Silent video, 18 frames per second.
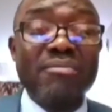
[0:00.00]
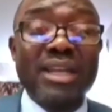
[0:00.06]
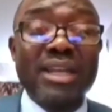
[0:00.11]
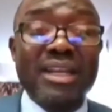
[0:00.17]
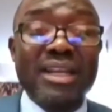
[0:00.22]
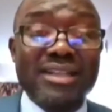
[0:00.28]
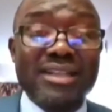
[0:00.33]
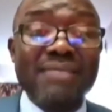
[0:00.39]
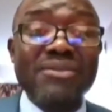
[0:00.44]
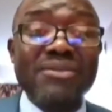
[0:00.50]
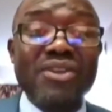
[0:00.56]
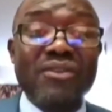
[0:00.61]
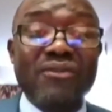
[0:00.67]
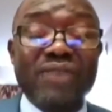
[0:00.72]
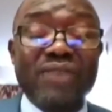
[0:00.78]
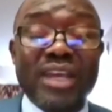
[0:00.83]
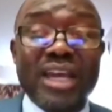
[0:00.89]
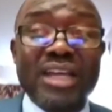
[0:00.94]
But in terms
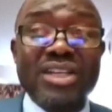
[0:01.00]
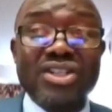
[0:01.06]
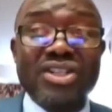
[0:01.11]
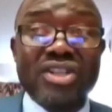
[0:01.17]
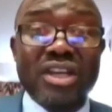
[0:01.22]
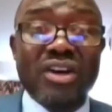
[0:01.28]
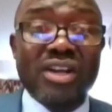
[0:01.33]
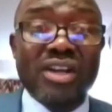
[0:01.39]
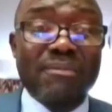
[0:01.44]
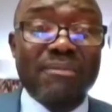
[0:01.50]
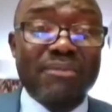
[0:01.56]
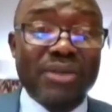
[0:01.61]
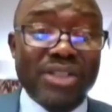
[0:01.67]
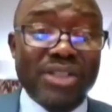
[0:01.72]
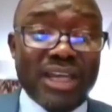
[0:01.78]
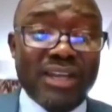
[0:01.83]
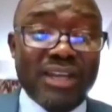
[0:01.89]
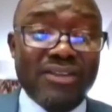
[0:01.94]
of the other
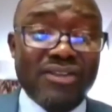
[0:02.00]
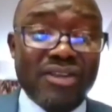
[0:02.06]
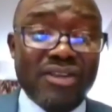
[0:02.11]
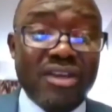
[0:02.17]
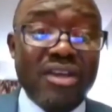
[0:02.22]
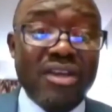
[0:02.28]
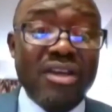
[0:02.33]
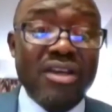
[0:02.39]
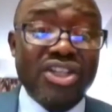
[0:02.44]
projects,